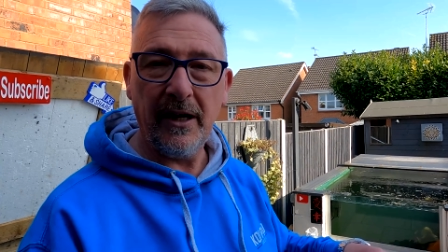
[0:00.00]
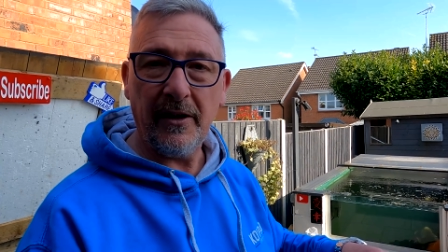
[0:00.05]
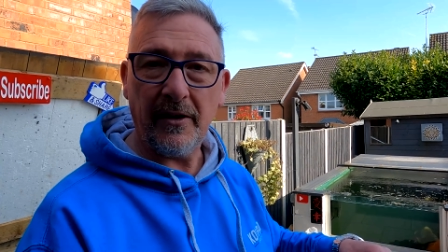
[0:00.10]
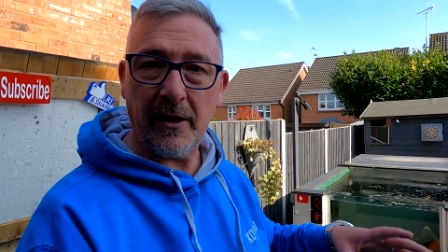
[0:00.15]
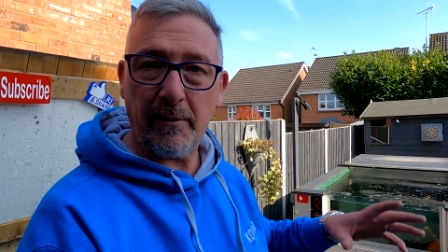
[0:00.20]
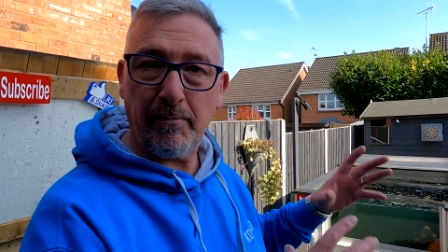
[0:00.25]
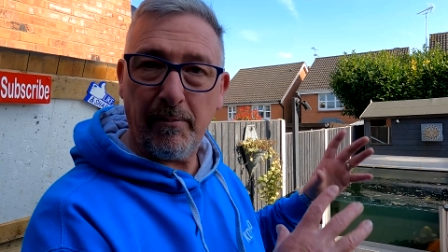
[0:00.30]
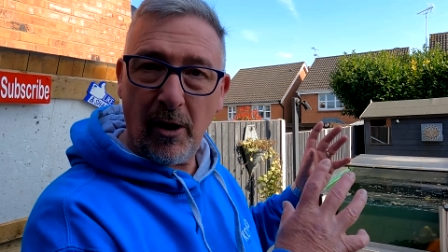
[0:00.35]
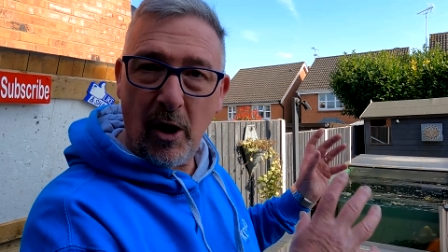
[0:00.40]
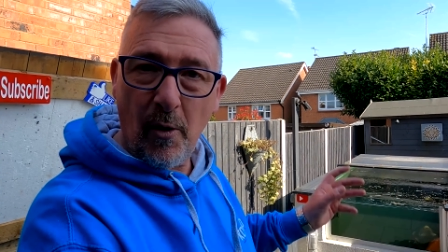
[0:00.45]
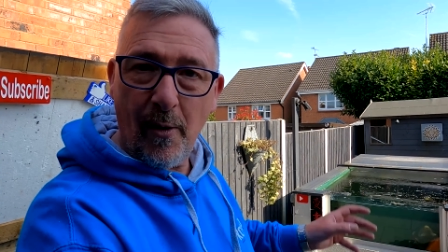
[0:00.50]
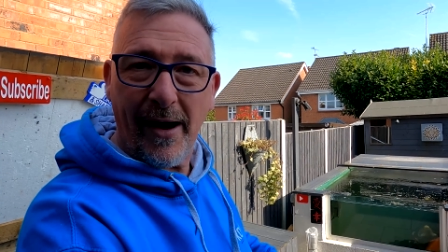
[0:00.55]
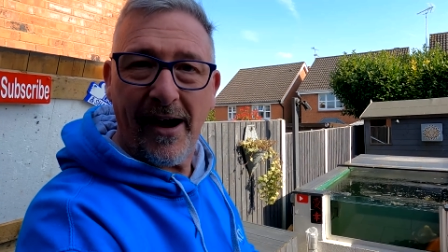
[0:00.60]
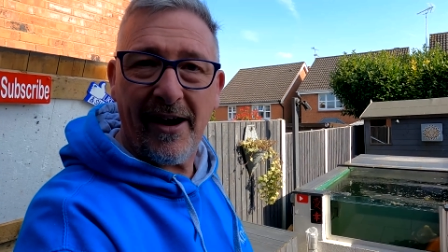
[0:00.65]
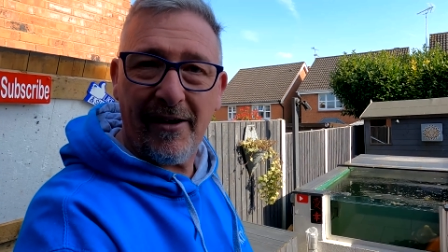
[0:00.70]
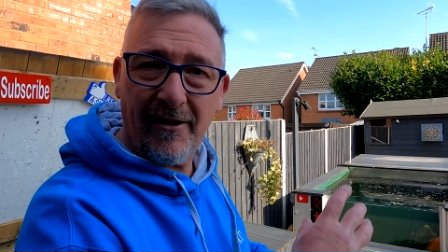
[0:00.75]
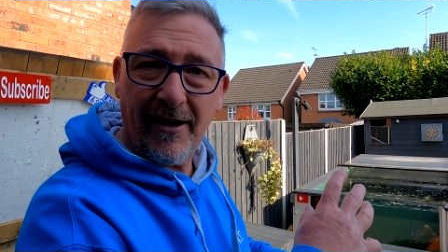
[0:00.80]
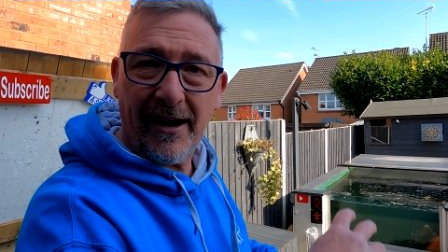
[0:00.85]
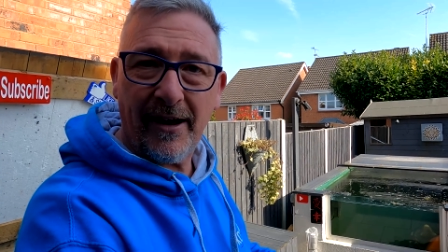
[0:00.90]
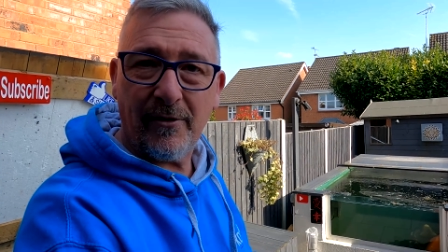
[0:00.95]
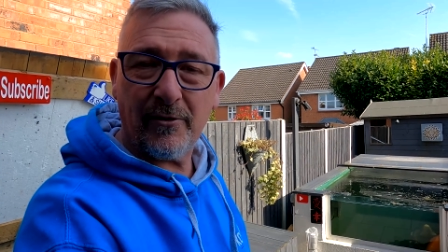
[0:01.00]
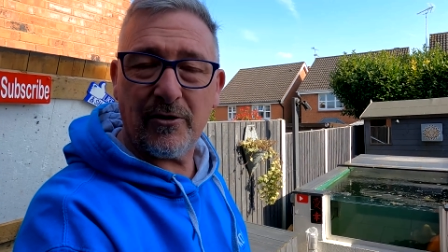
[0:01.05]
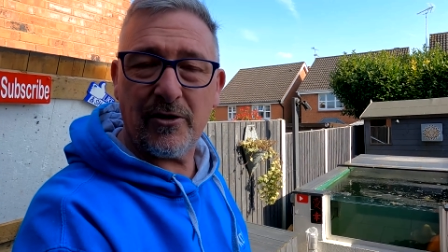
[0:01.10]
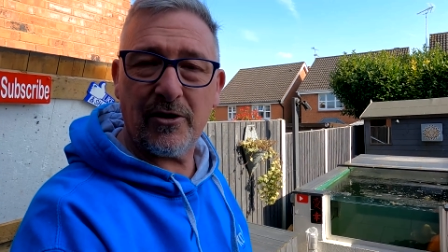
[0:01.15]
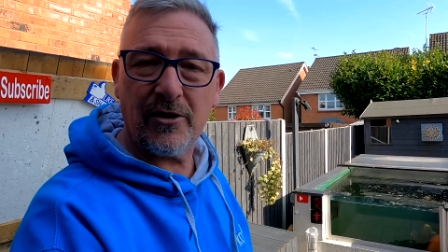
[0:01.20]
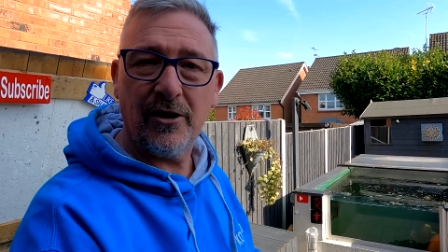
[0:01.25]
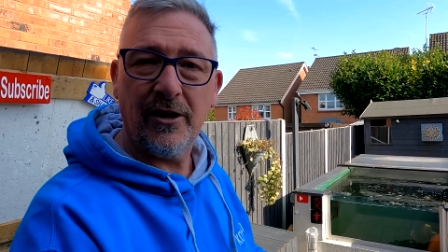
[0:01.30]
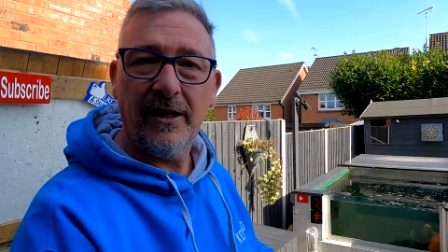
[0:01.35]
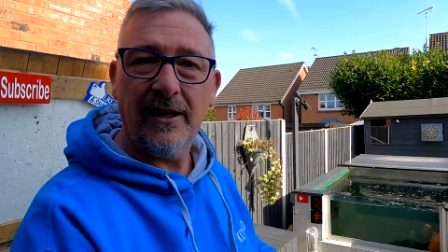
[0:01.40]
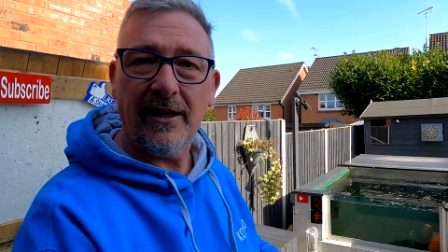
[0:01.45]
They blow air
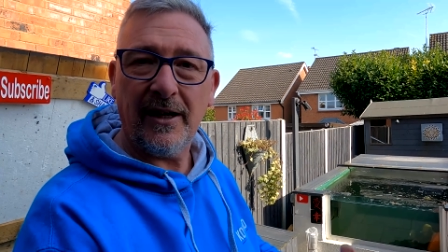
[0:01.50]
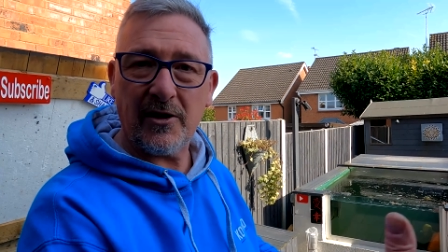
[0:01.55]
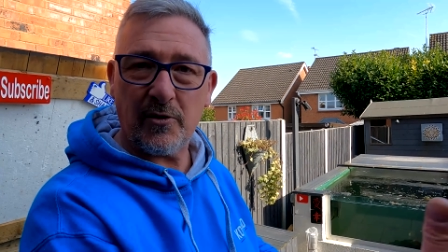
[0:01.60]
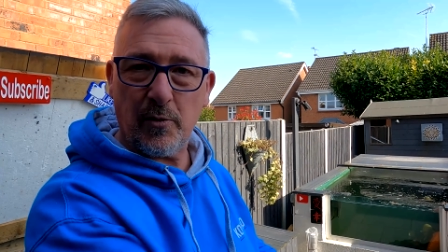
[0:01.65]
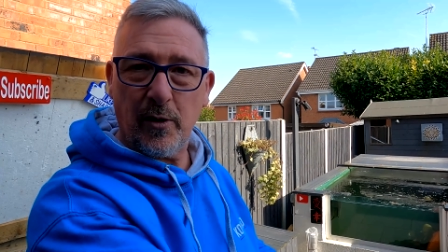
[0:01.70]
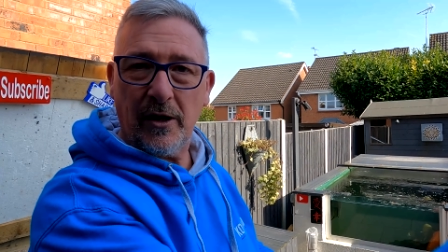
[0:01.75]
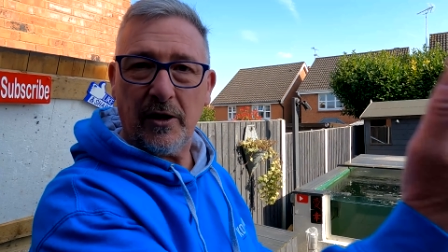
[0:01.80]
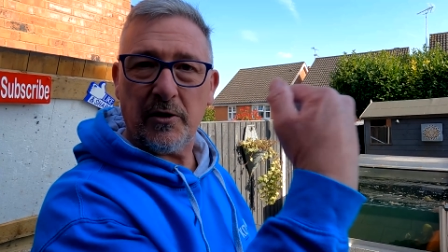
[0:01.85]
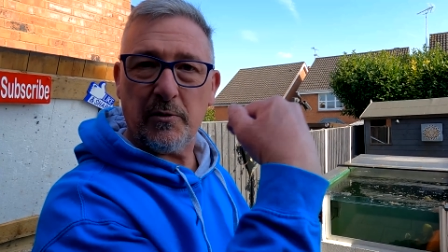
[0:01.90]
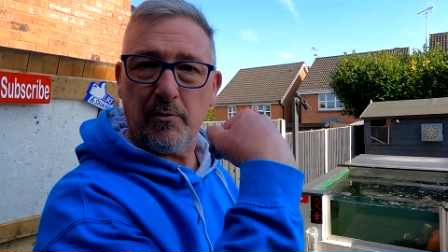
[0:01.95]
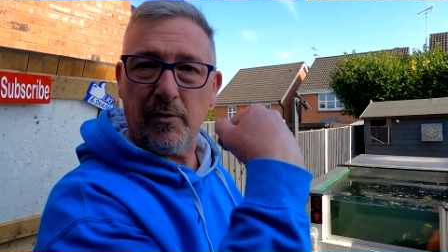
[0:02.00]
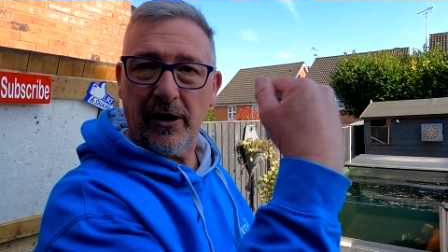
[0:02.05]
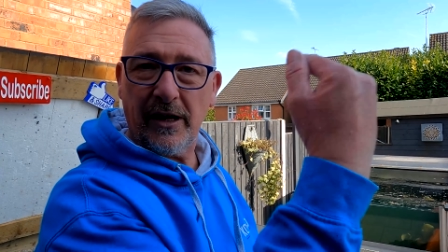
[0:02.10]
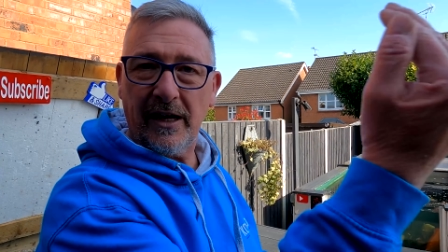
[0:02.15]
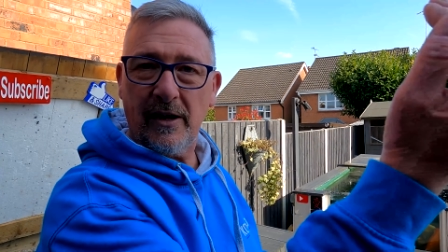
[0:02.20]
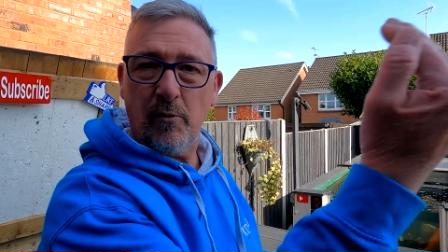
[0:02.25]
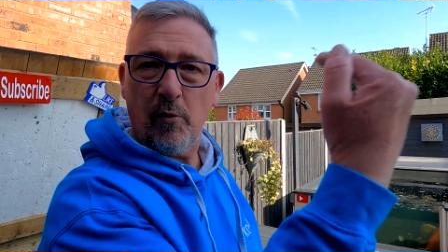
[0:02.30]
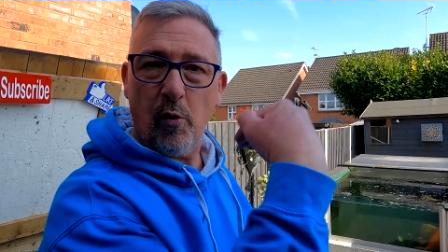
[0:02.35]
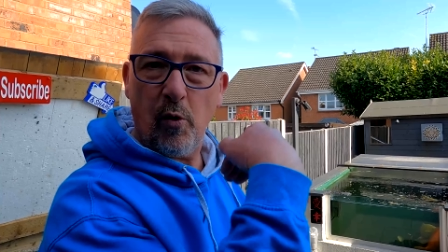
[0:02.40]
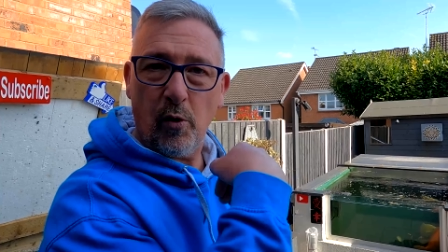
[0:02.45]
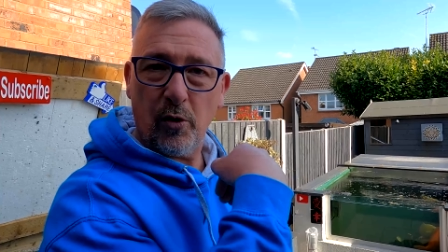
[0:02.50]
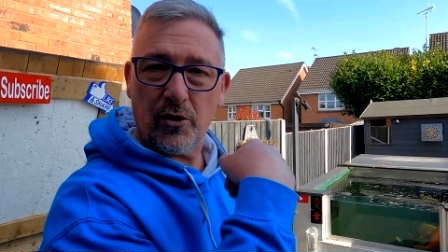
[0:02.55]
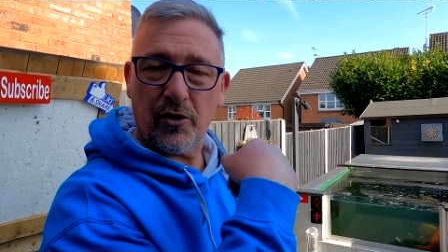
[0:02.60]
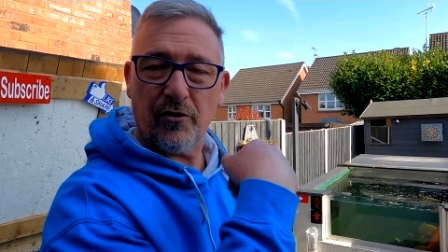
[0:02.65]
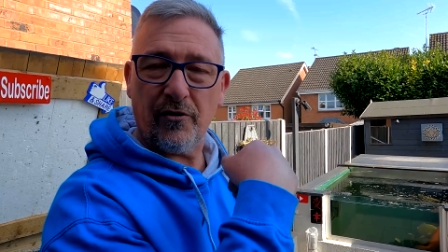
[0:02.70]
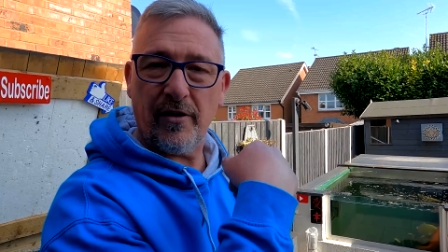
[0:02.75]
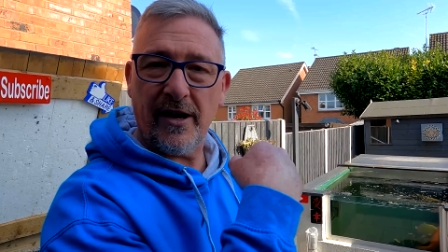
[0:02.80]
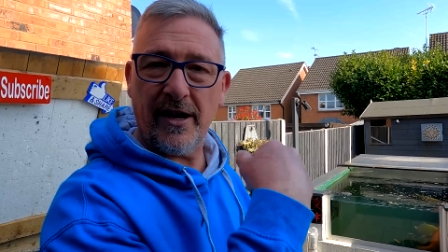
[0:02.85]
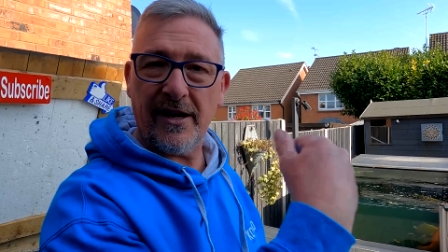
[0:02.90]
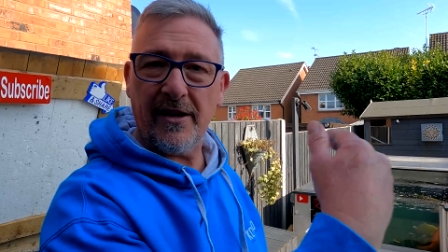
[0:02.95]
out as well as bringing
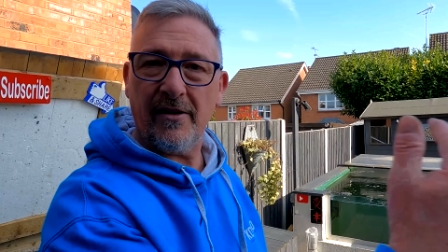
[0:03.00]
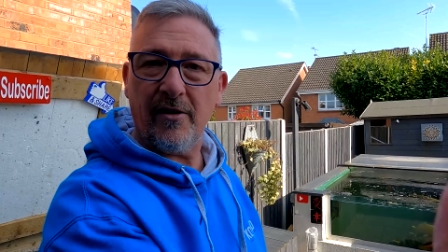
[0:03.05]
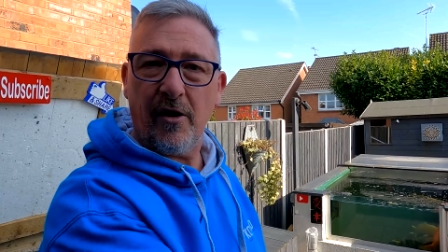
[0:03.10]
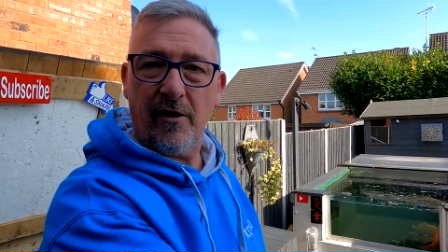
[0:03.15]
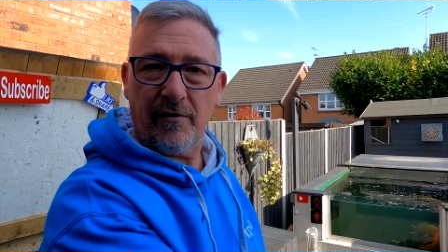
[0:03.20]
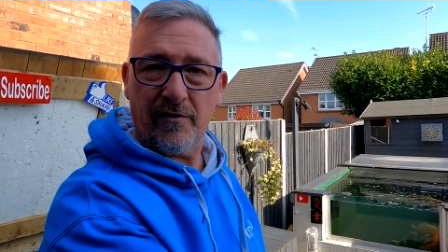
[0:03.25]
water in,